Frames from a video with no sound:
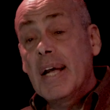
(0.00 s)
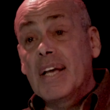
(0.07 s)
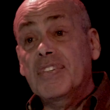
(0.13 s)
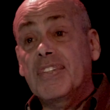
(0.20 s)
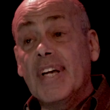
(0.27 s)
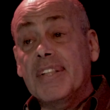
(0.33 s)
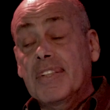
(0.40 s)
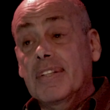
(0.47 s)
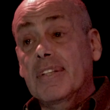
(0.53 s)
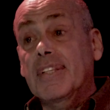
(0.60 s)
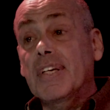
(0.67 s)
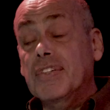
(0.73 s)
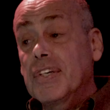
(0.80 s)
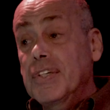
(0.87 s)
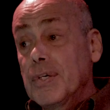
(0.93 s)
is that
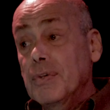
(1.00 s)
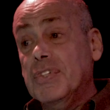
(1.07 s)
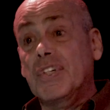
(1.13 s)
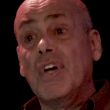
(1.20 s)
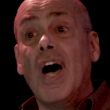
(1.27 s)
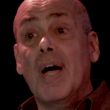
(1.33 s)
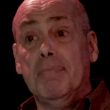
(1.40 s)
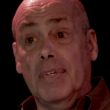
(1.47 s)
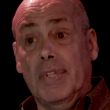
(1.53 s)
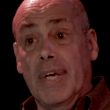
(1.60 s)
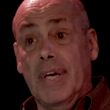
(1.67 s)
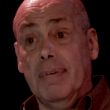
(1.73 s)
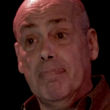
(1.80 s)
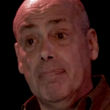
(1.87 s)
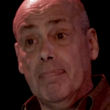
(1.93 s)
there's a huge time
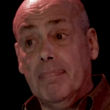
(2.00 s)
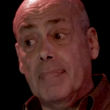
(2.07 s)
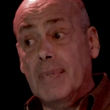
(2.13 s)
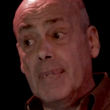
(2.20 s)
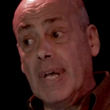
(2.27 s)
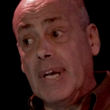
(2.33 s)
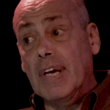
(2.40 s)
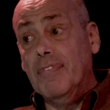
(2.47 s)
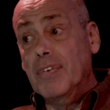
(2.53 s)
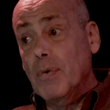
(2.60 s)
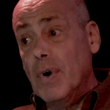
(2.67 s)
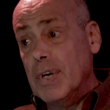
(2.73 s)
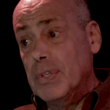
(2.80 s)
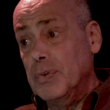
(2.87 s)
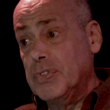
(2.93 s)
delay. Like if you
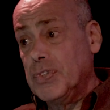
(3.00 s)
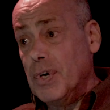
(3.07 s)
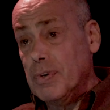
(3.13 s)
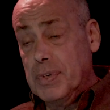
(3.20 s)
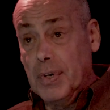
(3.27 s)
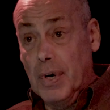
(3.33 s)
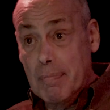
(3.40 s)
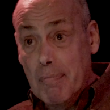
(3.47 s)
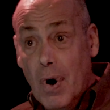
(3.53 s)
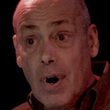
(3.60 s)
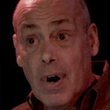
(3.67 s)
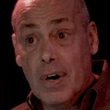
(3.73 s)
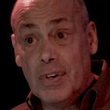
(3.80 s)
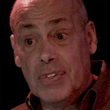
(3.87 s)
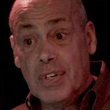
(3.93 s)
want to do surgery on
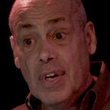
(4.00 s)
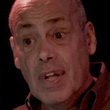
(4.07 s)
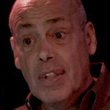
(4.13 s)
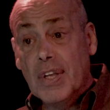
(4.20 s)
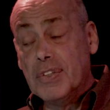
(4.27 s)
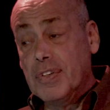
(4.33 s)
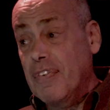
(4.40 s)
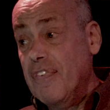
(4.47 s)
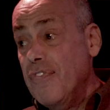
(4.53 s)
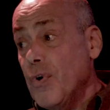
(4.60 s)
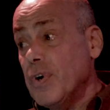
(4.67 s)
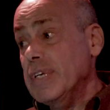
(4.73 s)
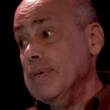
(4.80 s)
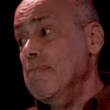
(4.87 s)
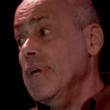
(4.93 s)
Mars, there's a
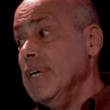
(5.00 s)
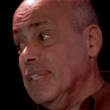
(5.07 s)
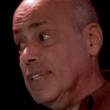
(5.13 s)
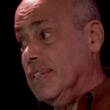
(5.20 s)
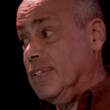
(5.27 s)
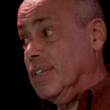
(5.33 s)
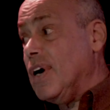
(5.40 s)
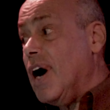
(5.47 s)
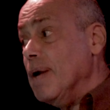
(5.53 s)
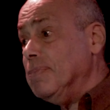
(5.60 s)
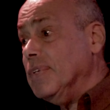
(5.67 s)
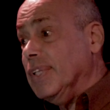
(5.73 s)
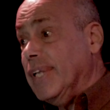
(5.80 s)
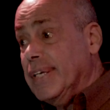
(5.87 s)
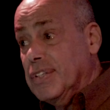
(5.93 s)
40-minute time
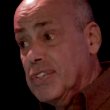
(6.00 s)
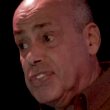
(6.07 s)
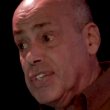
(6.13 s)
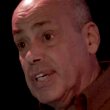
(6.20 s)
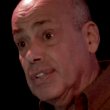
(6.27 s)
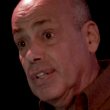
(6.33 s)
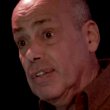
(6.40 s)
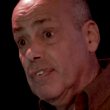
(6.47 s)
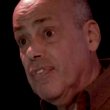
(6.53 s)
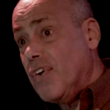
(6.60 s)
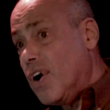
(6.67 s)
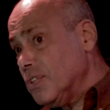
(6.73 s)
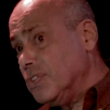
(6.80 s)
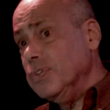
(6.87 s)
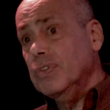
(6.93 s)
delay in the signal,
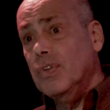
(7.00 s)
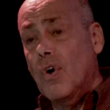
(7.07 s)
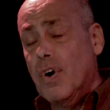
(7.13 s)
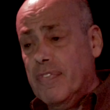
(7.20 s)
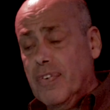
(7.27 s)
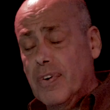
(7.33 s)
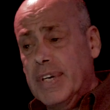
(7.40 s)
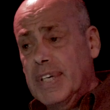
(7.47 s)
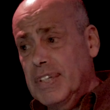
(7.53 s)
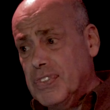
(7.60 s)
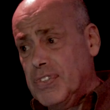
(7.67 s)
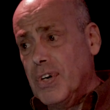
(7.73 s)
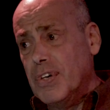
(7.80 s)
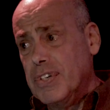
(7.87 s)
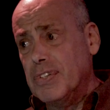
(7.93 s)
far too long for any
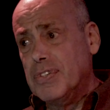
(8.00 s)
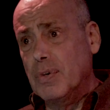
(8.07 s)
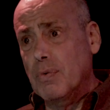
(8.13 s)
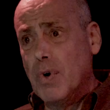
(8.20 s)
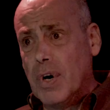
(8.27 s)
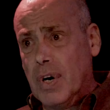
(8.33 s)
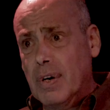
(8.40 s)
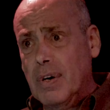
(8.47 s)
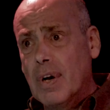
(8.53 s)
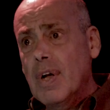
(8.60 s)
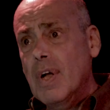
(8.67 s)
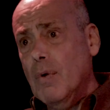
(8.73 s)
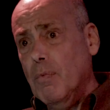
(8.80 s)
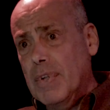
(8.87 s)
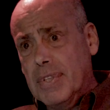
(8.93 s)
surgeon to work
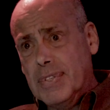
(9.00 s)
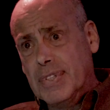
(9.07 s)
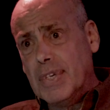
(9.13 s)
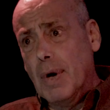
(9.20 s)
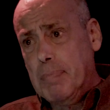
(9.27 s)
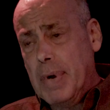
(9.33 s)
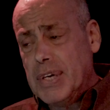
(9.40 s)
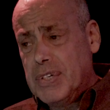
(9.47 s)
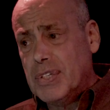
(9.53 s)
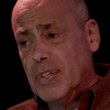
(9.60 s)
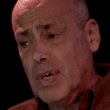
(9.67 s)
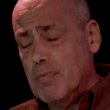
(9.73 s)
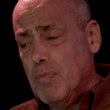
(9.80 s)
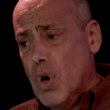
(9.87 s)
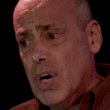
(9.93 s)
with uh, patients
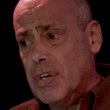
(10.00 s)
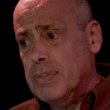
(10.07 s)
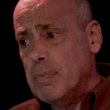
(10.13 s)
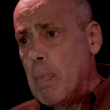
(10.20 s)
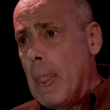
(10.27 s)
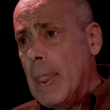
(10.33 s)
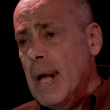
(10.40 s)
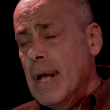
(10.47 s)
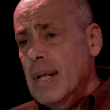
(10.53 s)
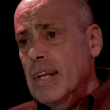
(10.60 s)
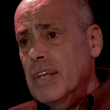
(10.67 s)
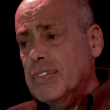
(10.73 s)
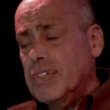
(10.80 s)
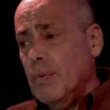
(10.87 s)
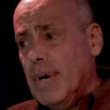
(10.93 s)
on Mars.
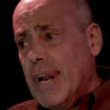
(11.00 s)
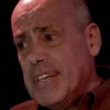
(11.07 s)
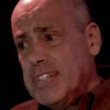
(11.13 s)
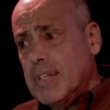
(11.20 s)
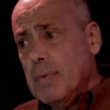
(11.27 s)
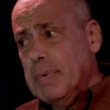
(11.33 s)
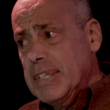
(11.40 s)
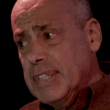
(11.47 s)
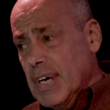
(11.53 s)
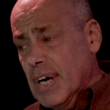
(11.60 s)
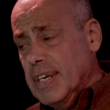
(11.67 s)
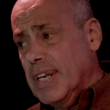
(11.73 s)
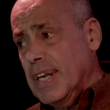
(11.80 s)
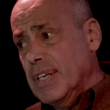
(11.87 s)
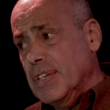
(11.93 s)
So what has to be
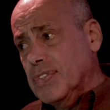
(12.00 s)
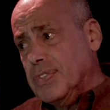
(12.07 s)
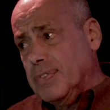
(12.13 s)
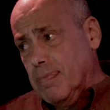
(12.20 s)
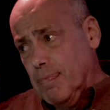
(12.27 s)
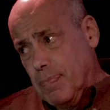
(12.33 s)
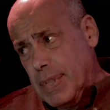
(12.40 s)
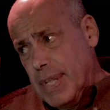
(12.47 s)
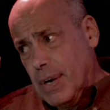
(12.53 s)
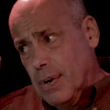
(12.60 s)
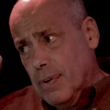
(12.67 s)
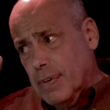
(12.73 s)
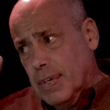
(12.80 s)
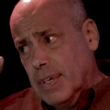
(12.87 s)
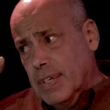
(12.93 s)
done is
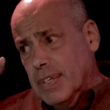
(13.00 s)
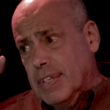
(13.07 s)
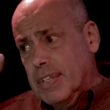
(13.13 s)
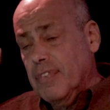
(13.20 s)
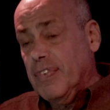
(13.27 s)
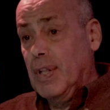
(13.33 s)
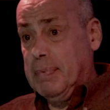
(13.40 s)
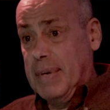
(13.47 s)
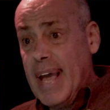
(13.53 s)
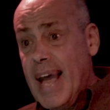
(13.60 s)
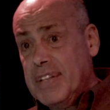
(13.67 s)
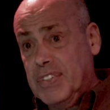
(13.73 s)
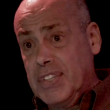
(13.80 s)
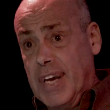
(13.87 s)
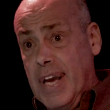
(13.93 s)
they're going to develop
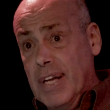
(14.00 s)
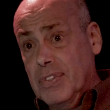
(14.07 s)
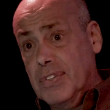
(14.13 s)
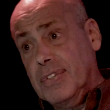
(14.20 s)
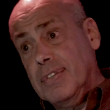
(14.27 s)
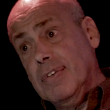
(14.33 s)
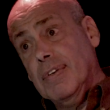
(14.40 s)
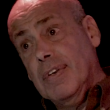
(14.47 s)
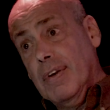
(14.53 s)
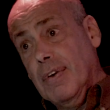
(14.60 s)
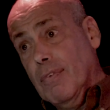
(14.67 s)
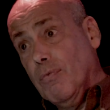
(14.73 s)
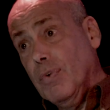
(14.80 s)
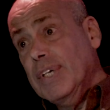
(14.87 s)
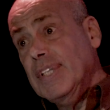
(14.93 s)
CAT scans to
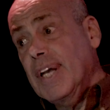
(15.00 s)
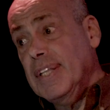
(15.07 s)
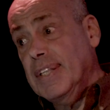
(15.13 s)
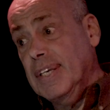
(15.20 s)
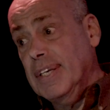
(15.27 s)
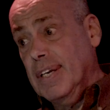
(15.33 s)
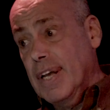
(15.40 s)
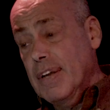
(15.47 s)
relay the